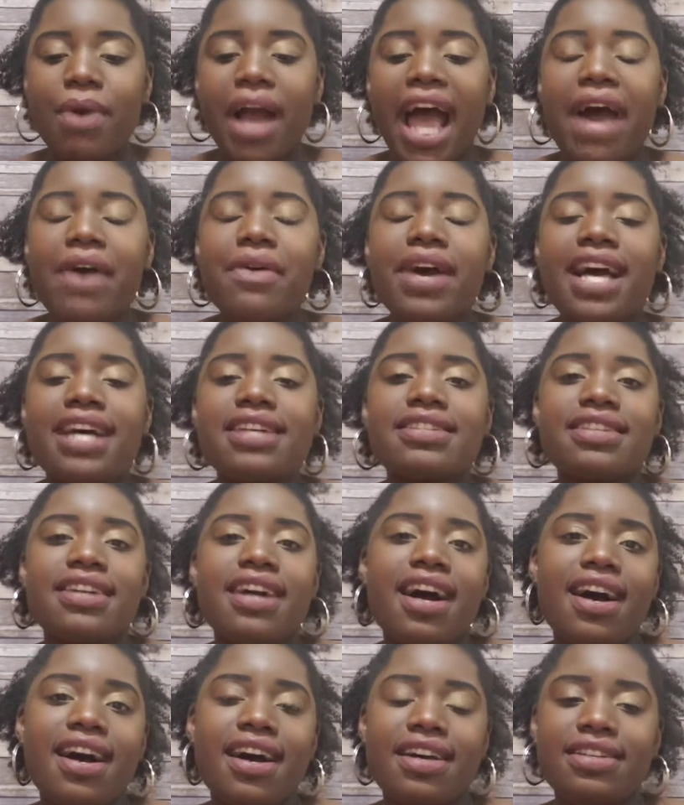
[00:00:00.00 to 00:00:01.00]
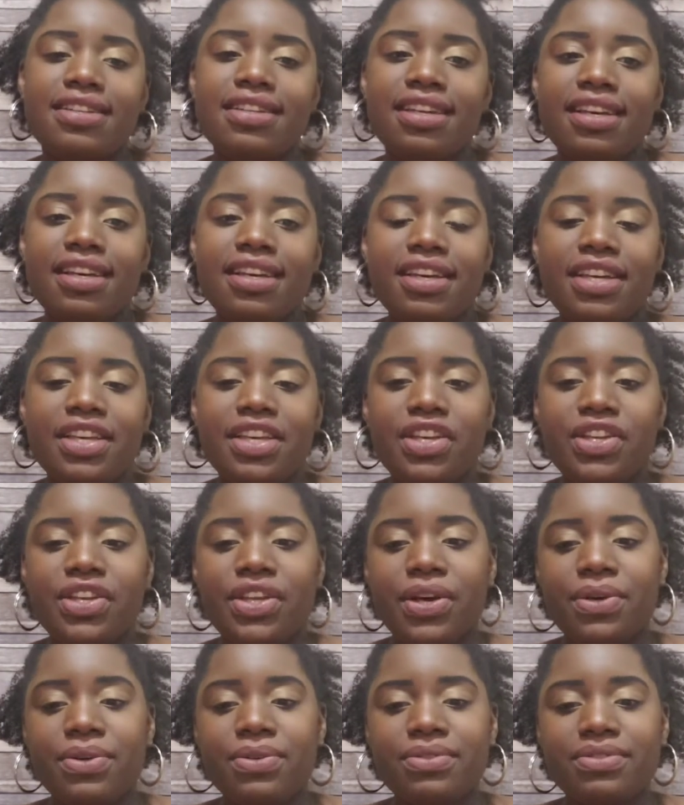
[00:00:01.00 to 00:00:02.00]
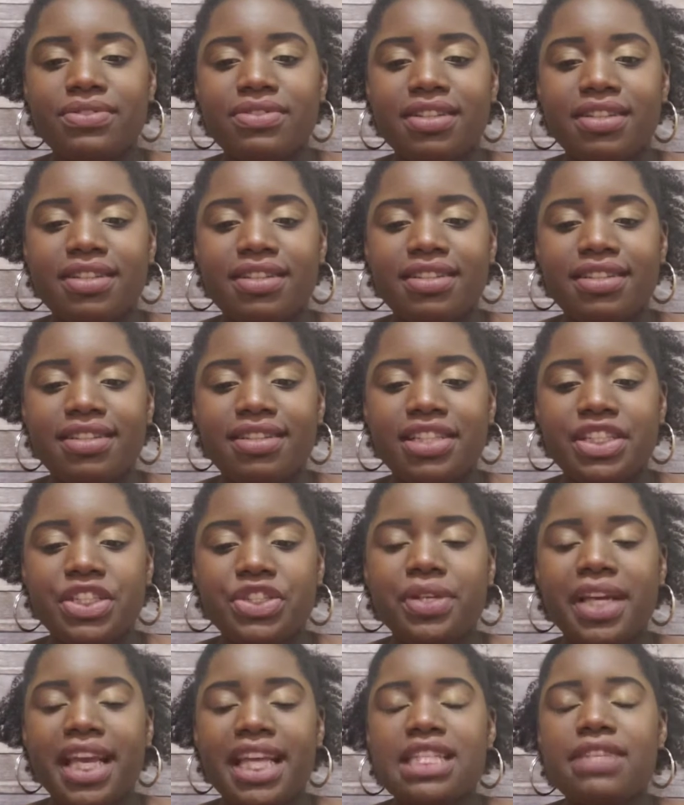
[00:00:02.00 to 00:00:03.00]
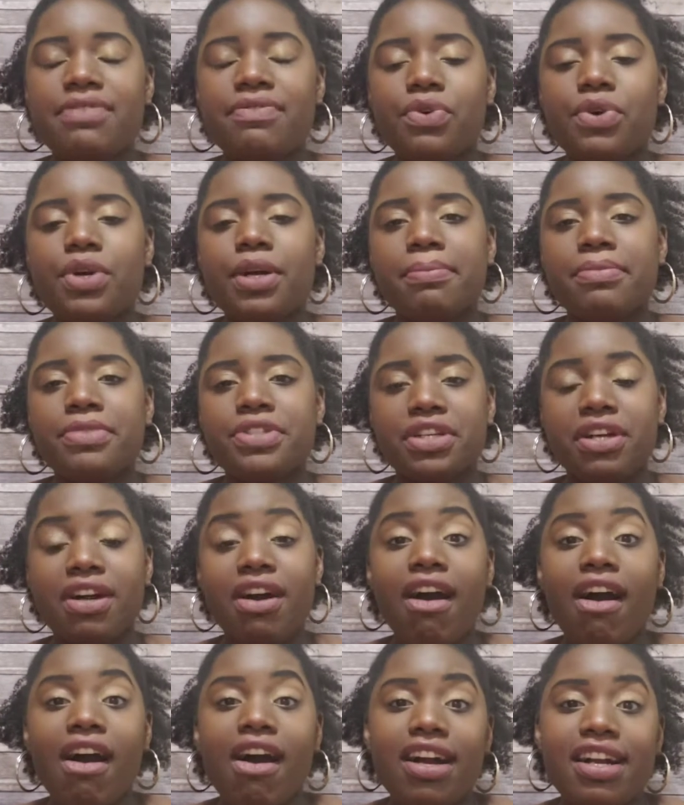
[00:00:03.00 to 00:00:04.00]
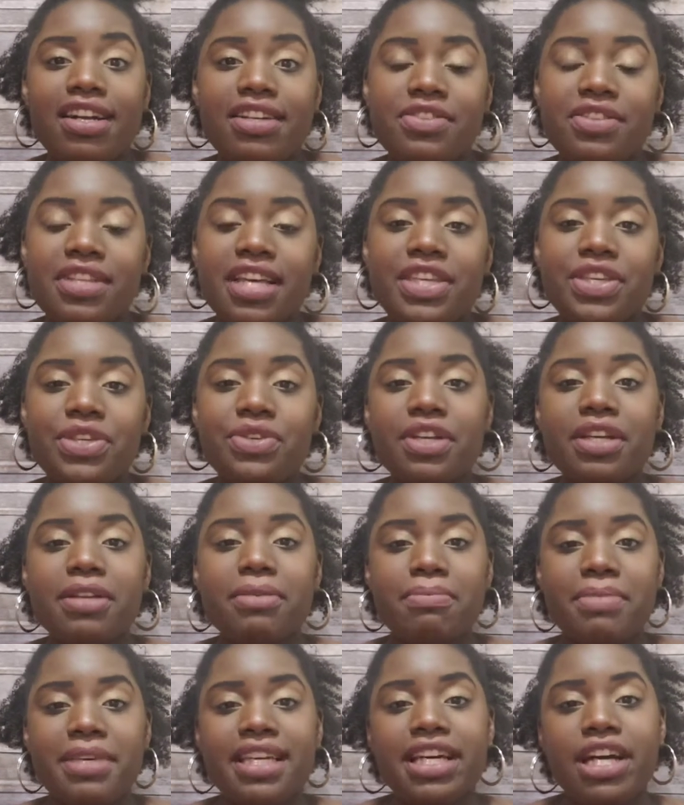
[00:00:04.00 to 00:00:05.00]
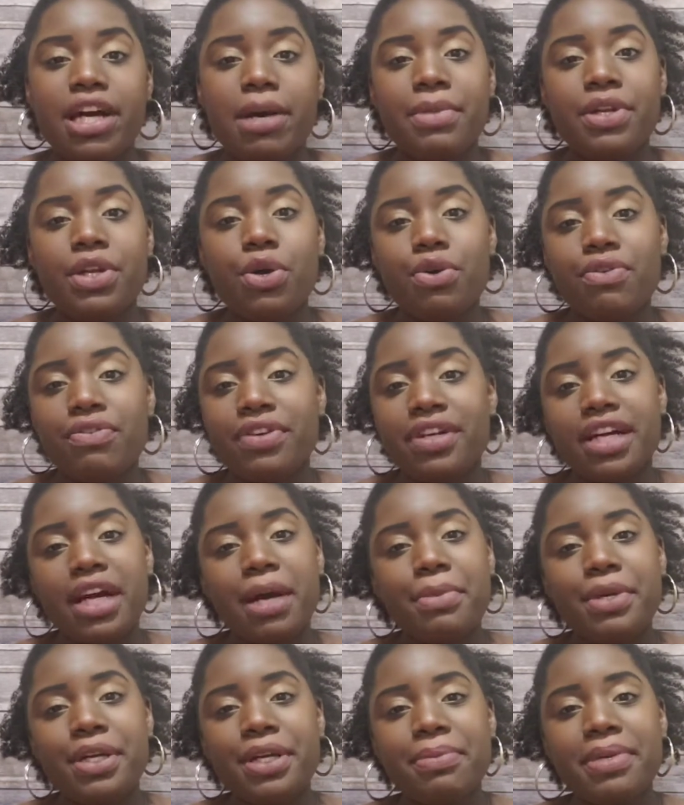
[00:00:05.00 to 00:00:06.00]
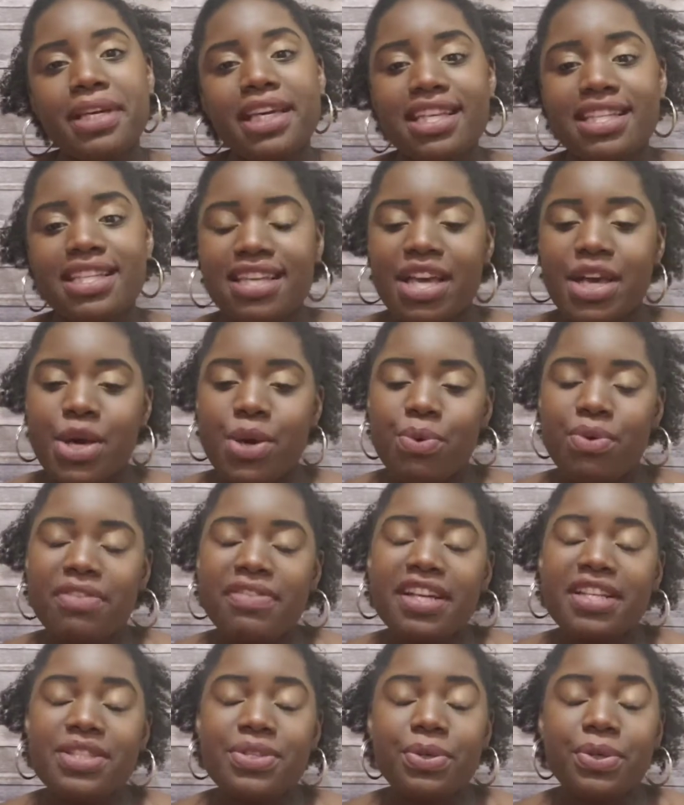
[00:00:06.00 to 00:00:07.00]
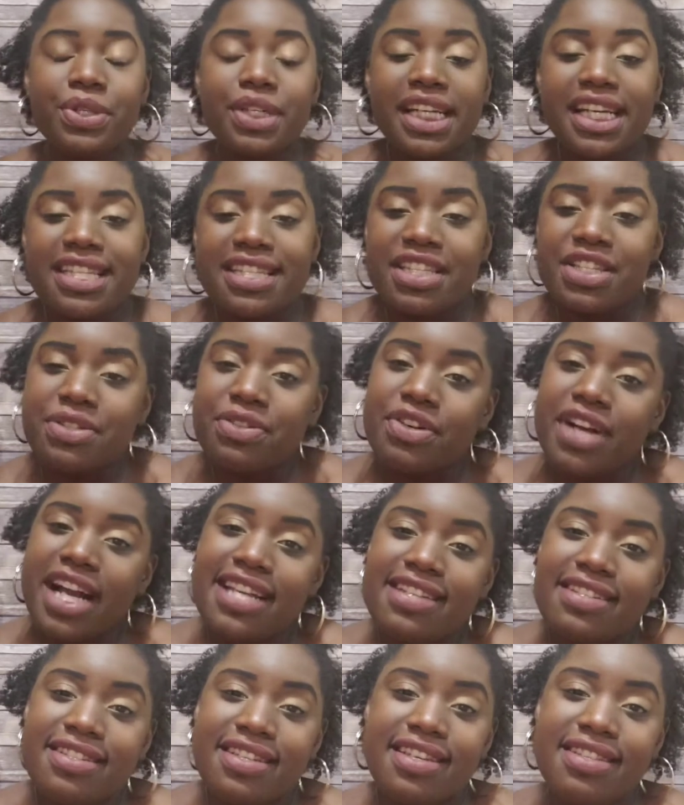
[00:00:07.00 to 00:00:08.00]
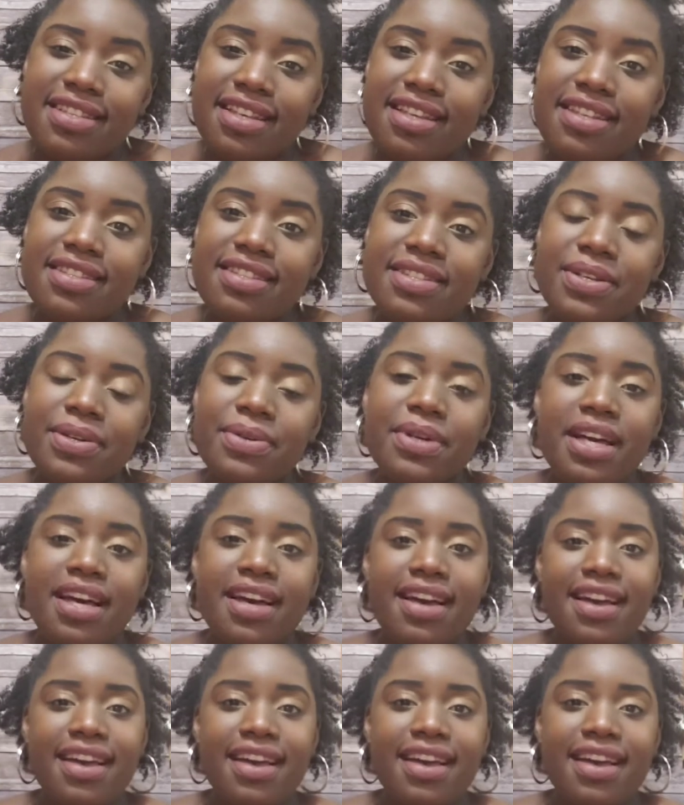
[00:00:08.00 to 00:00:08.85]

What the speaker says: how has God, you know, transformed your heart so that you can become an overcomer? Because we're victorious in Christ Jesus. So,